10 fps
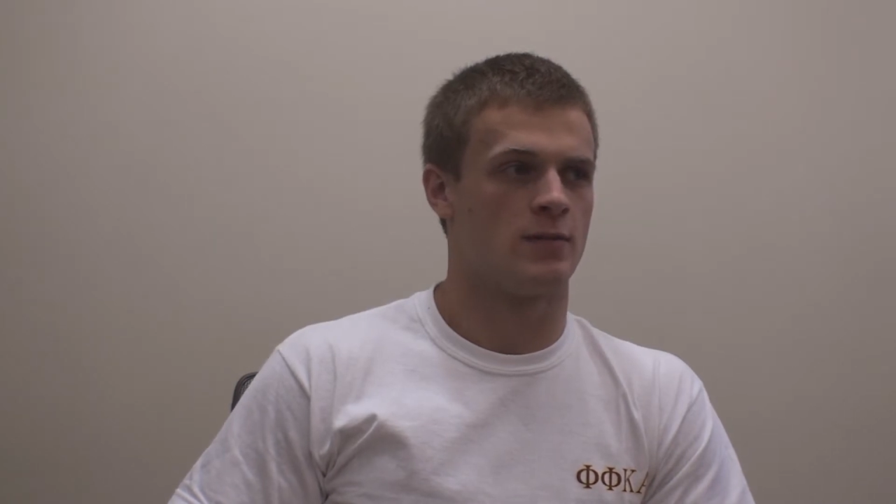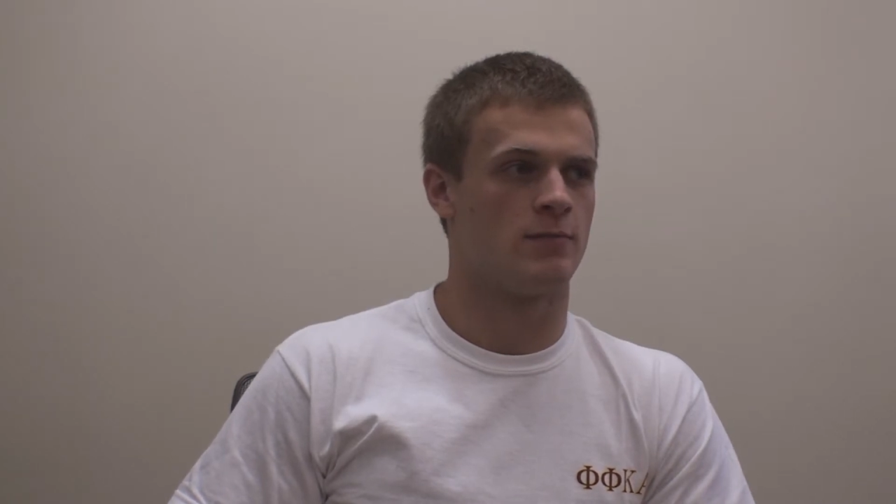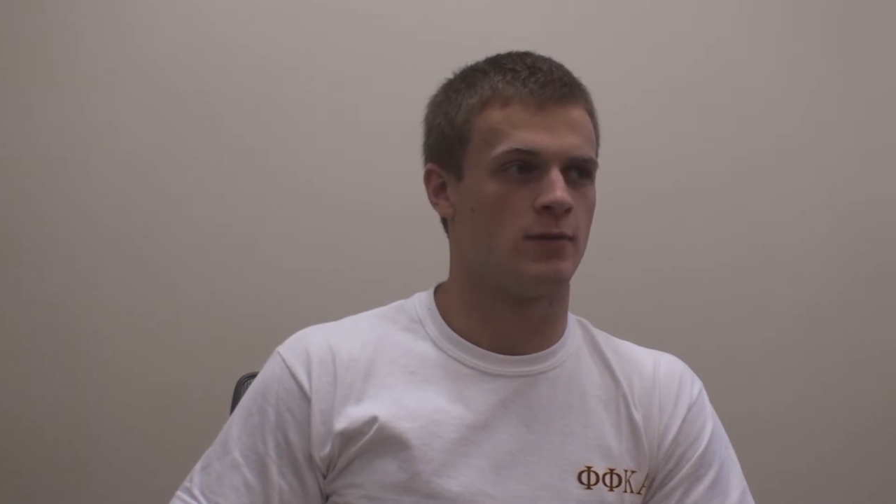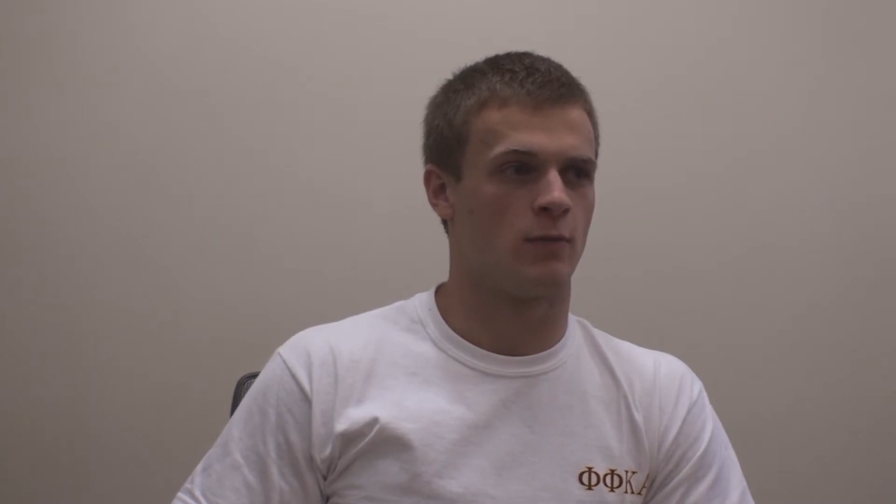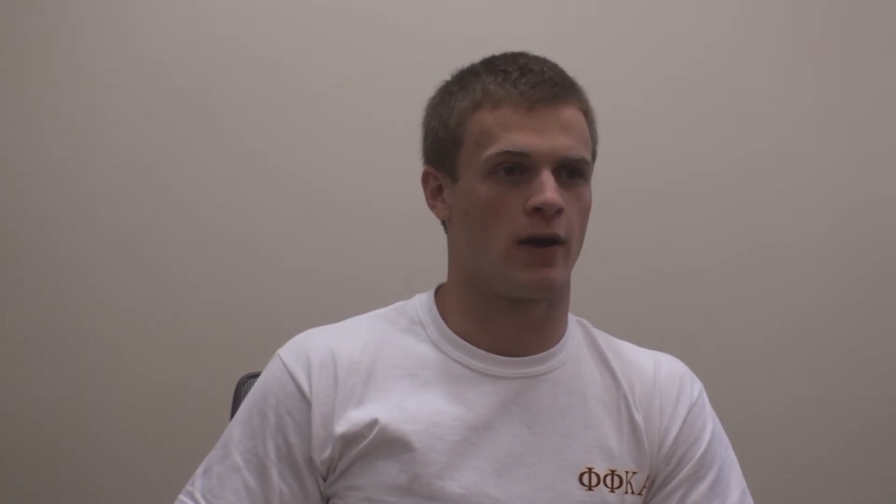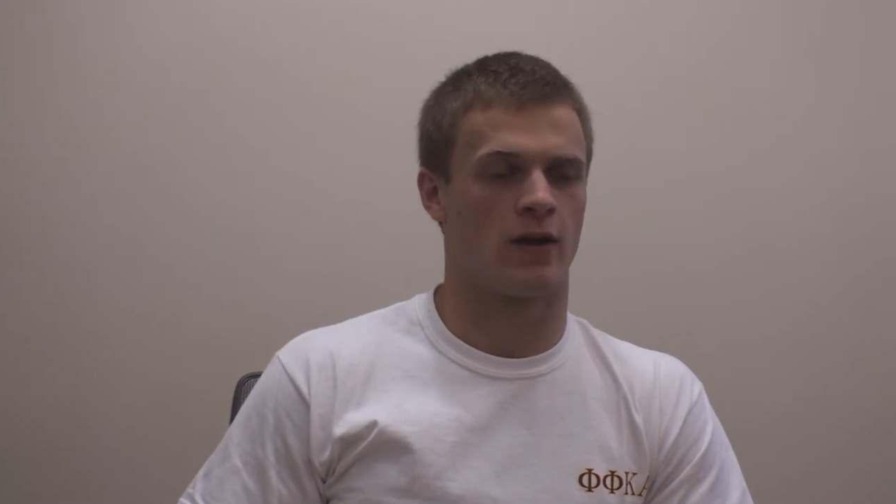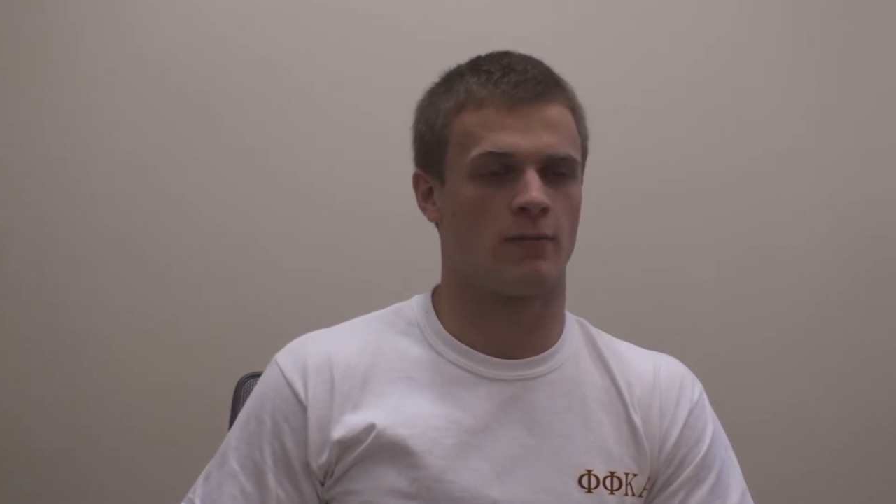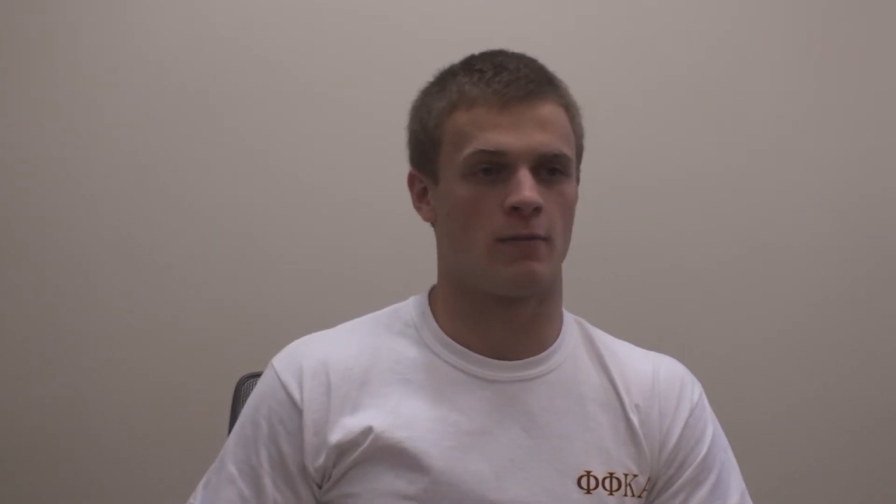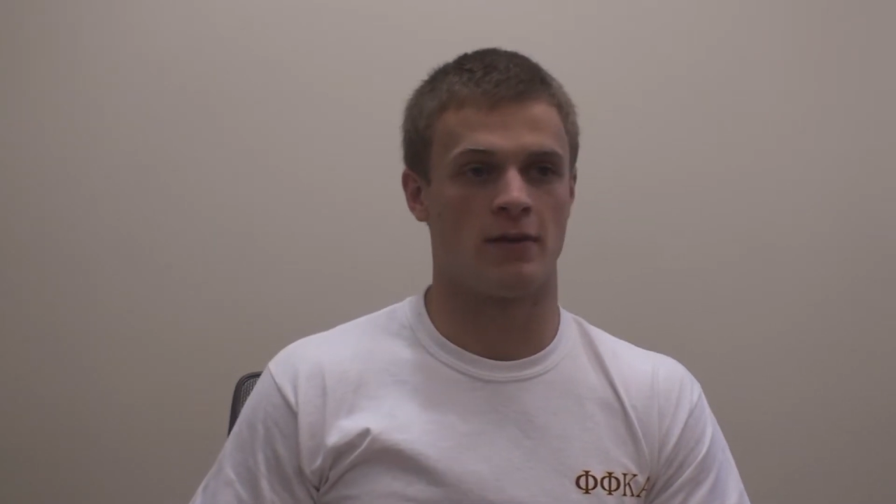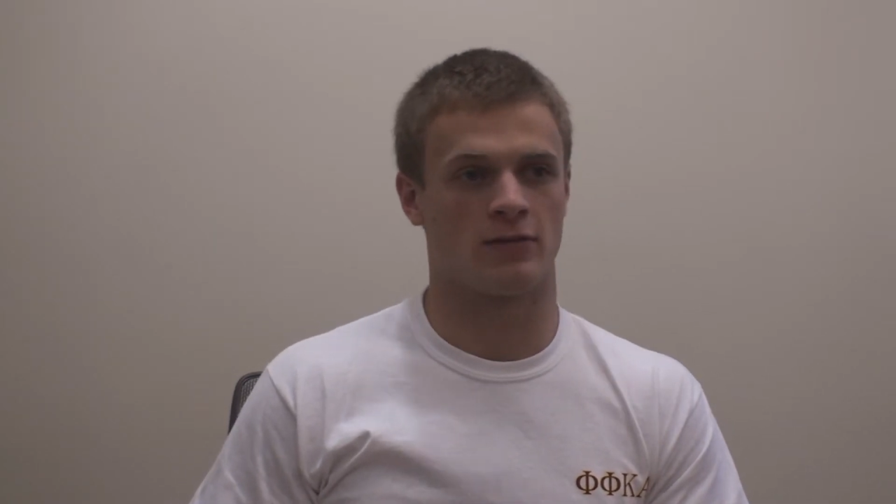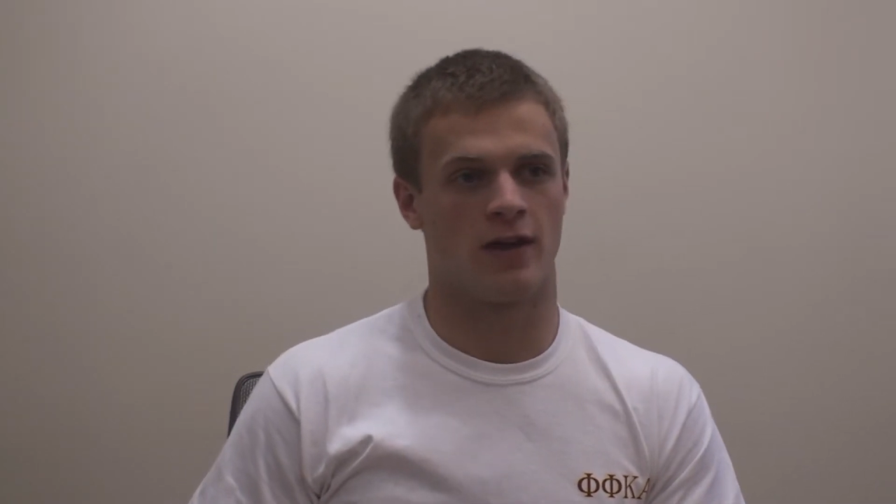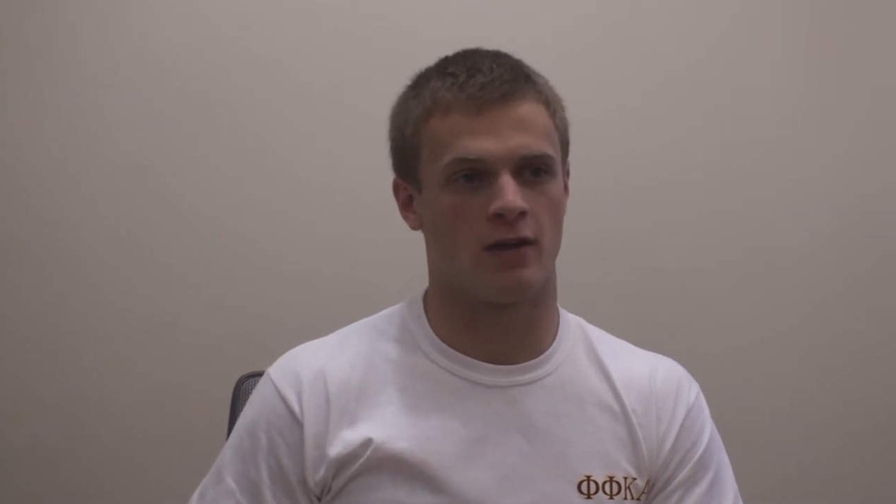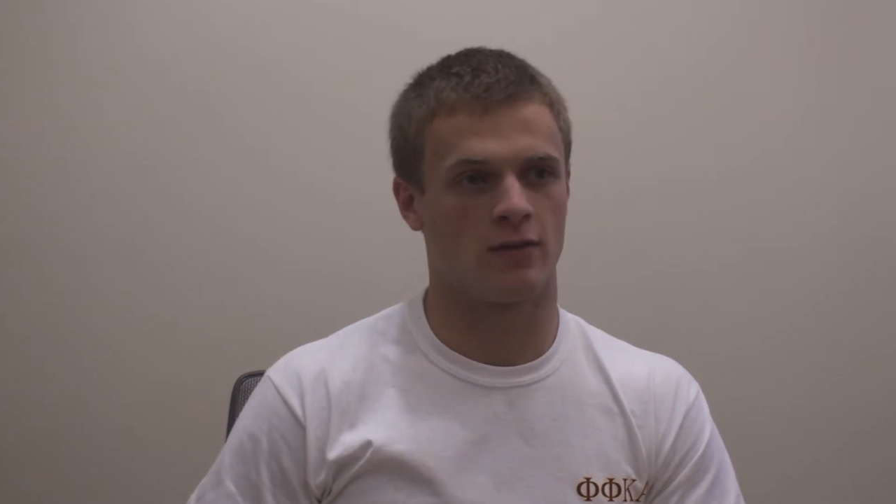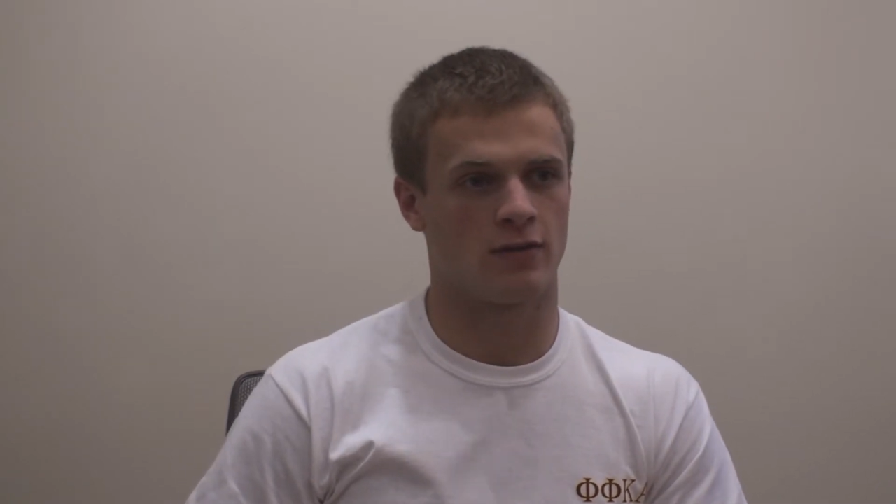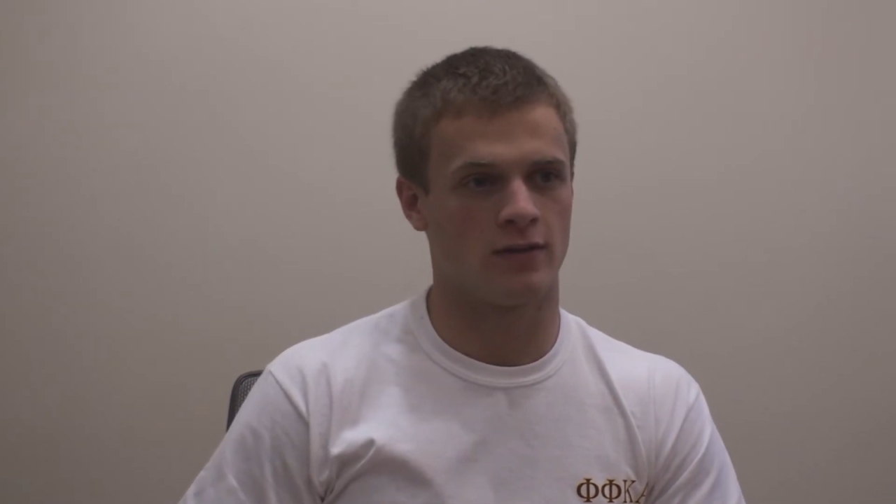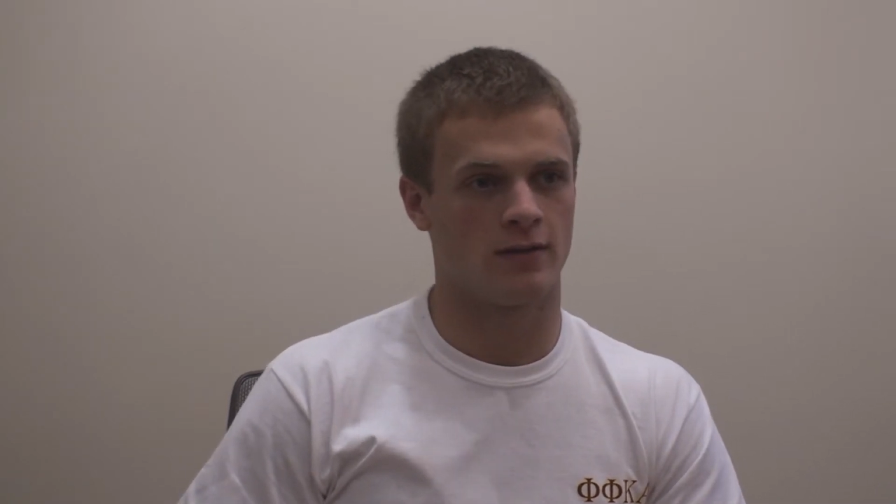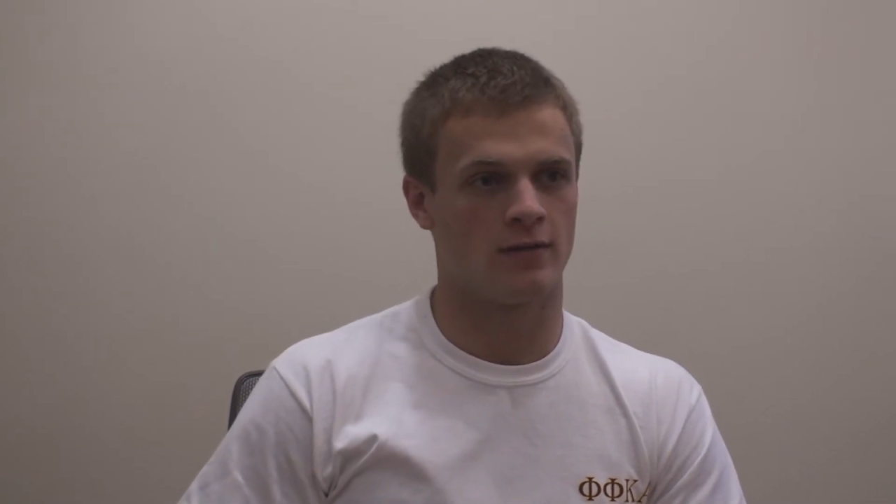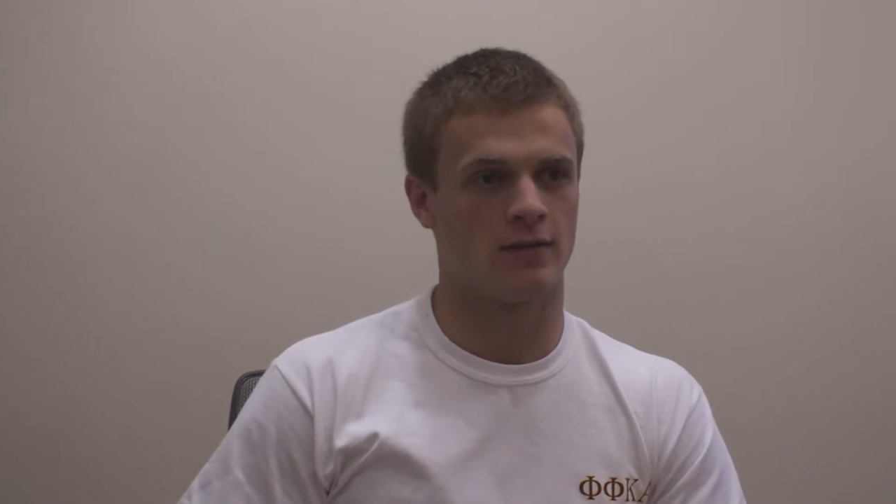be aware about mental health,